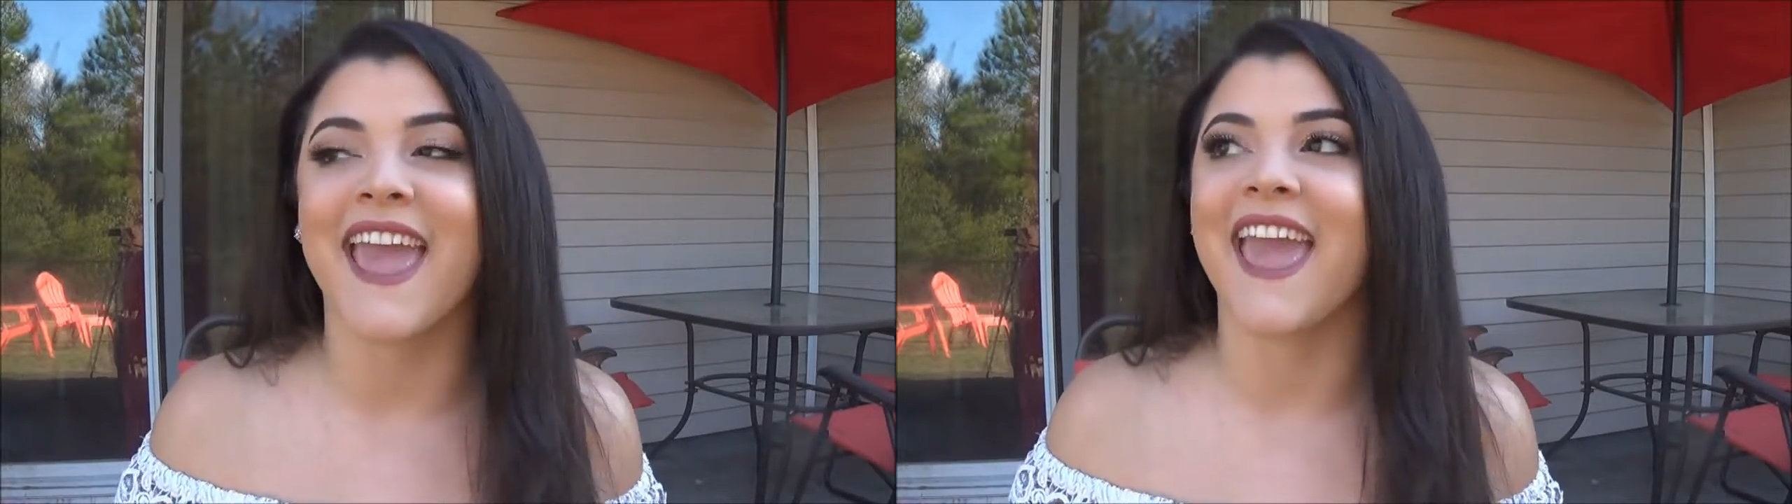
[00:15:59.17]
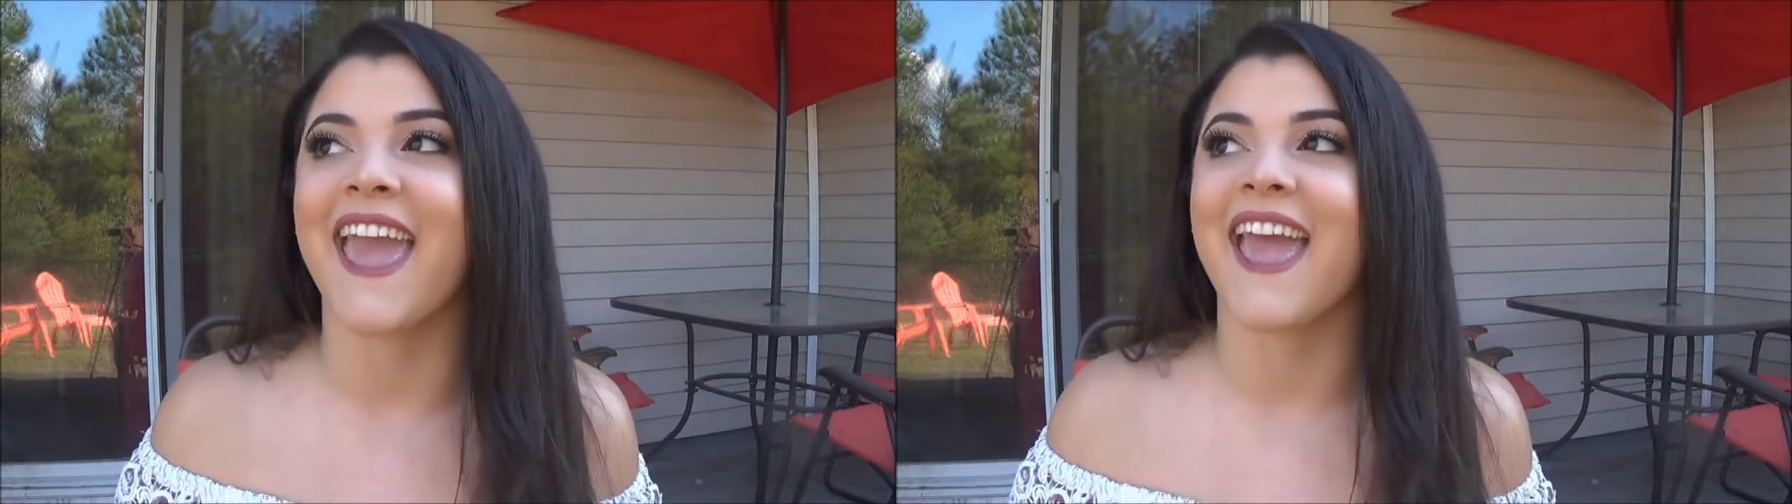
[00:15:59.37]

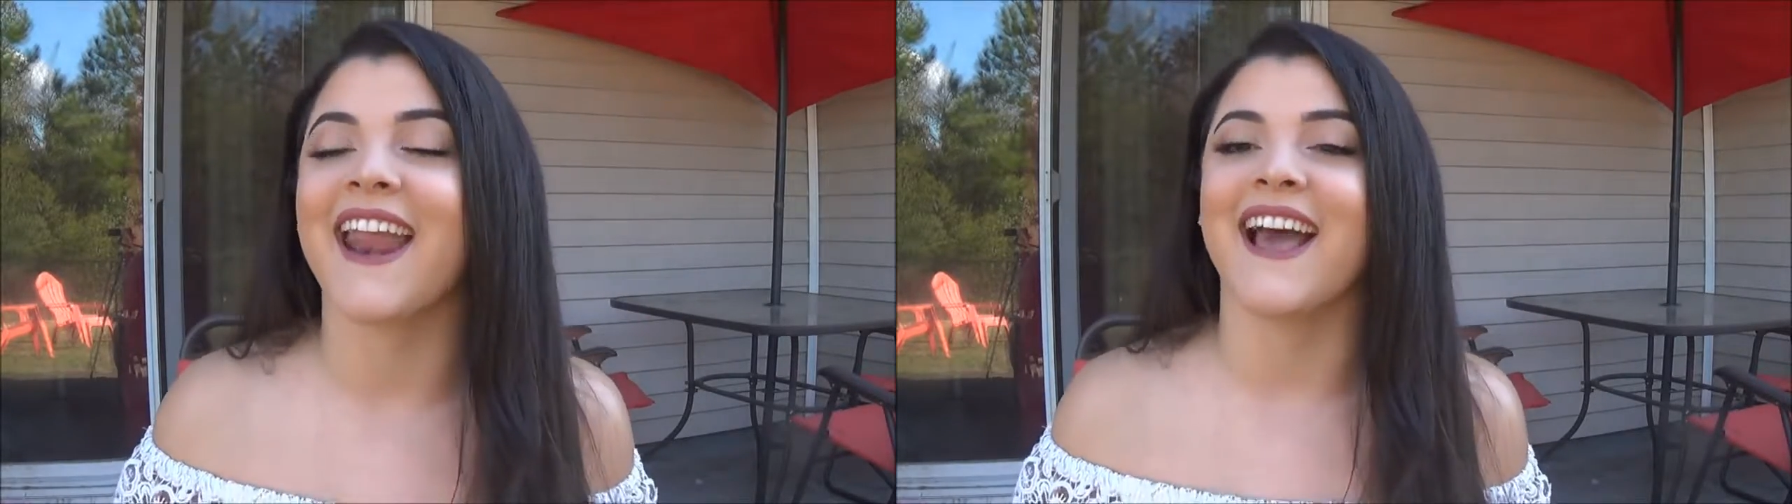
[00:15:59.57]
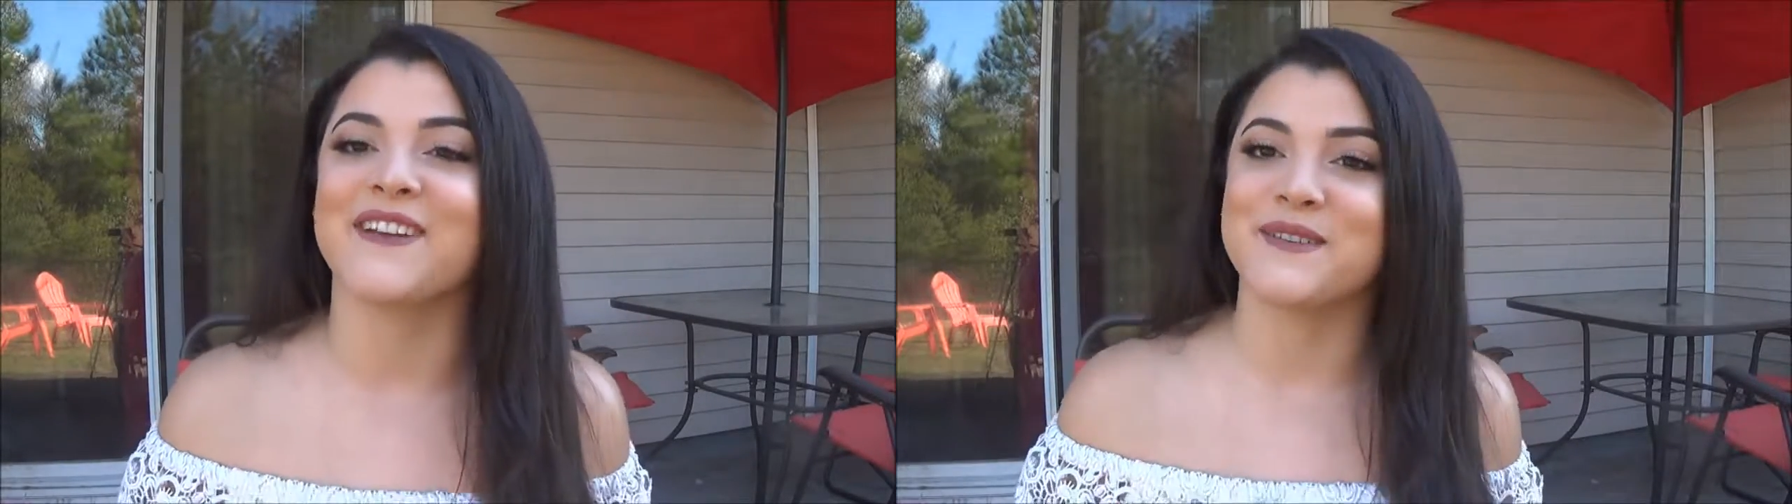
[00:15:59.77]

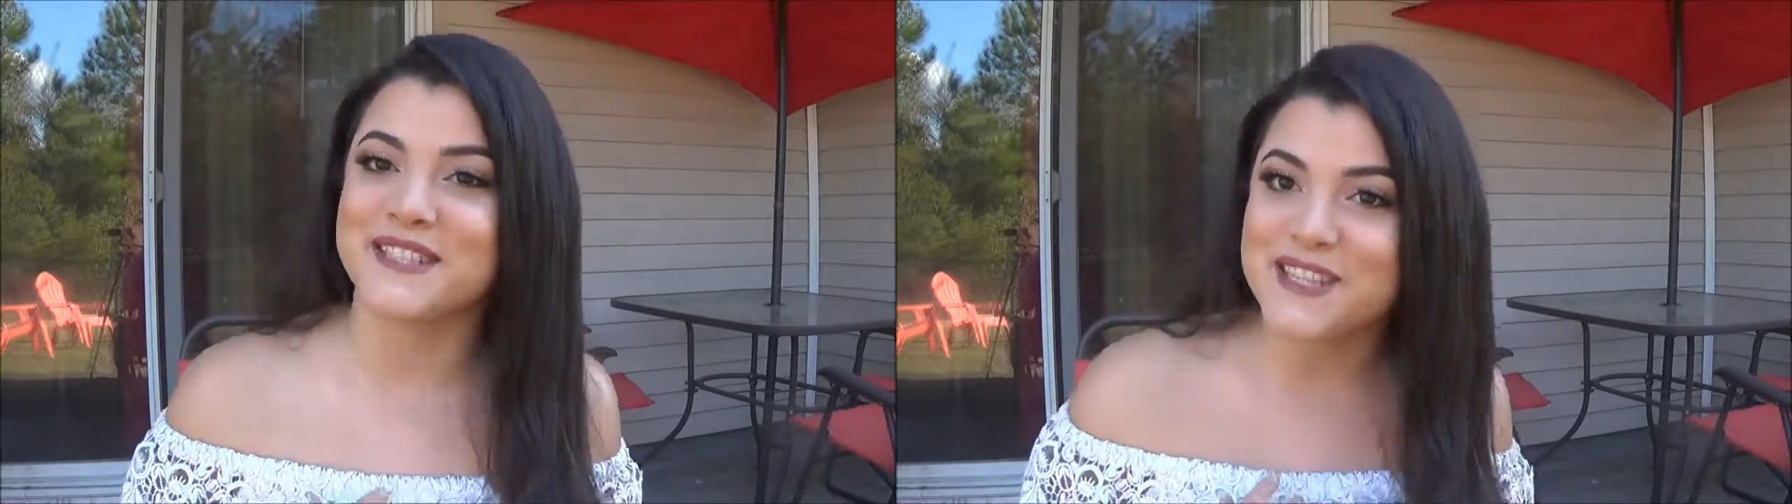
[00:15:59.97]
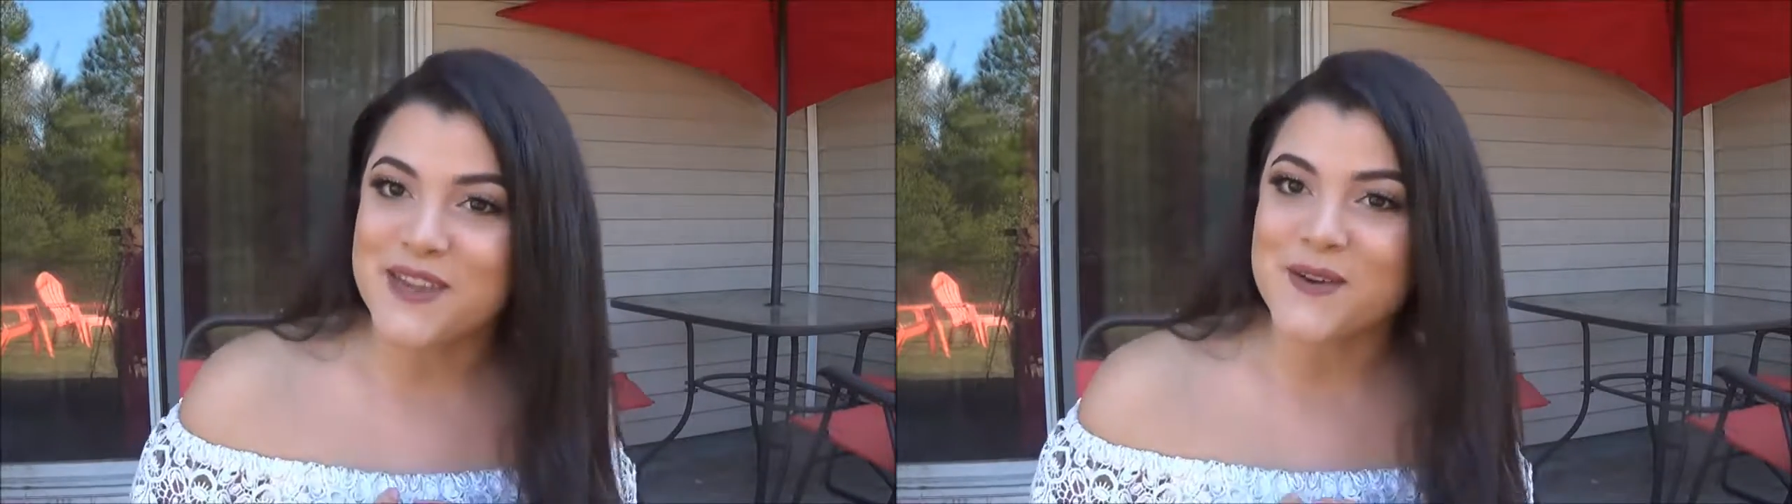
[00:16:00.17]
and I'll
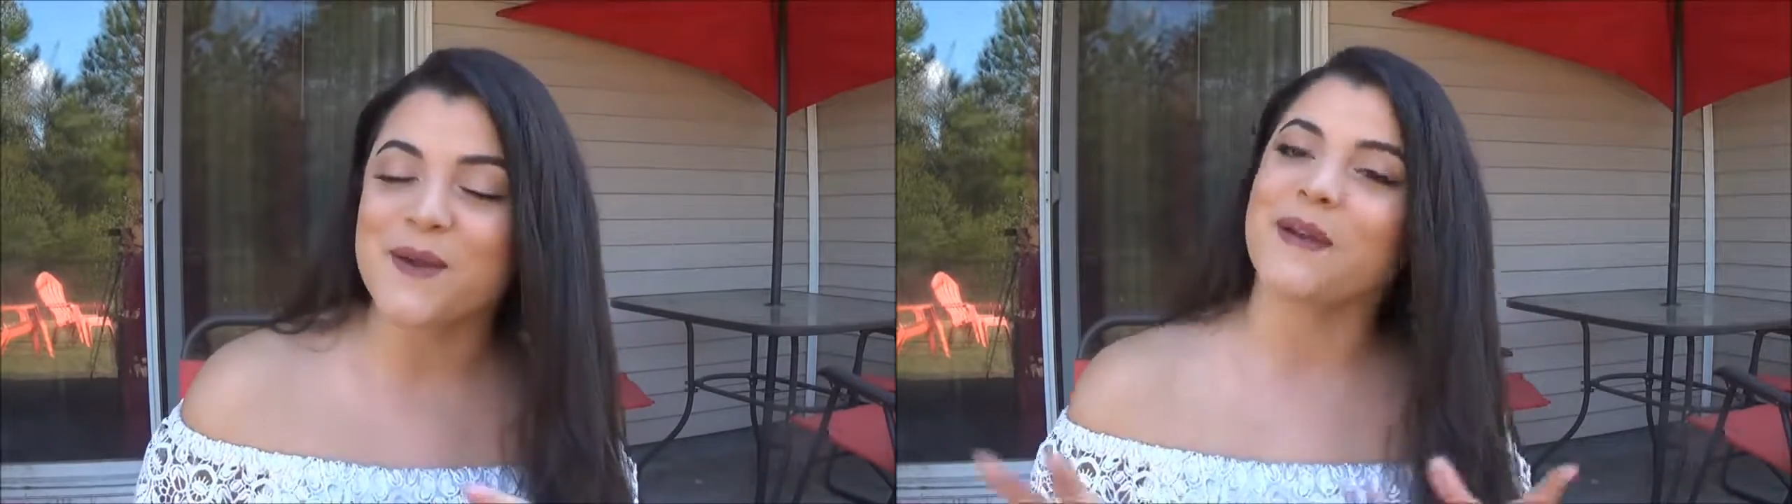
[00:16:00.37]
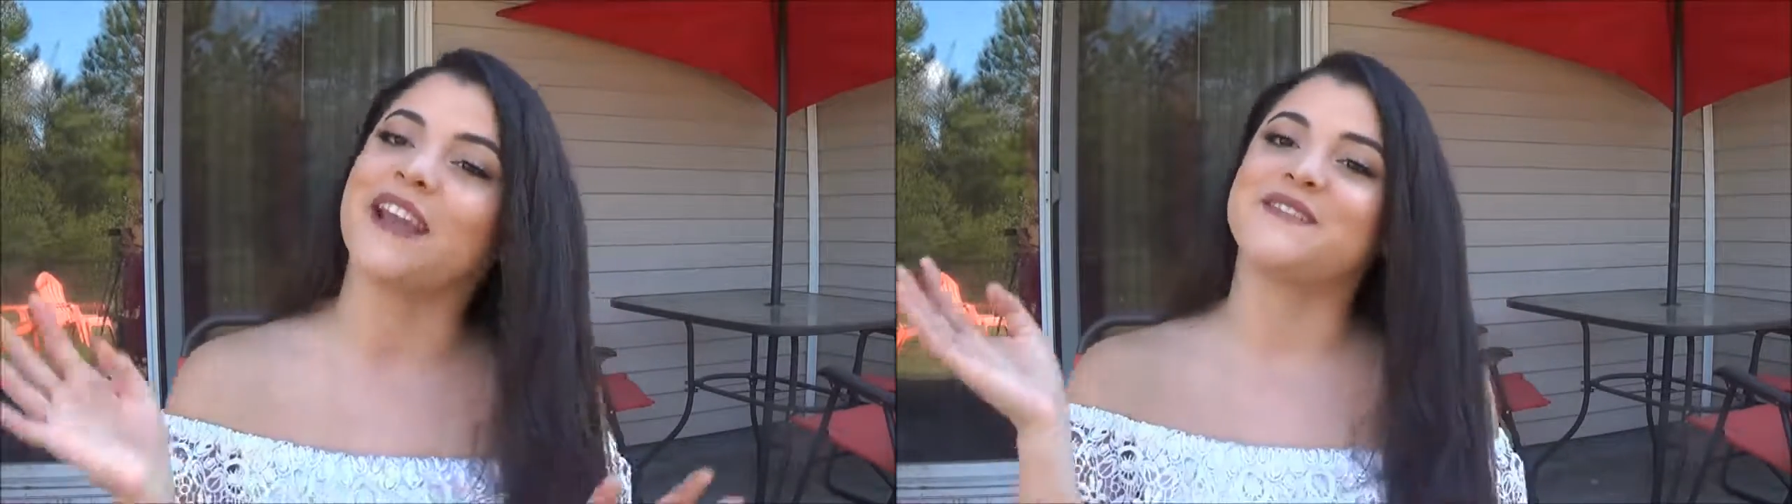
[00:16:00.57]
see you in my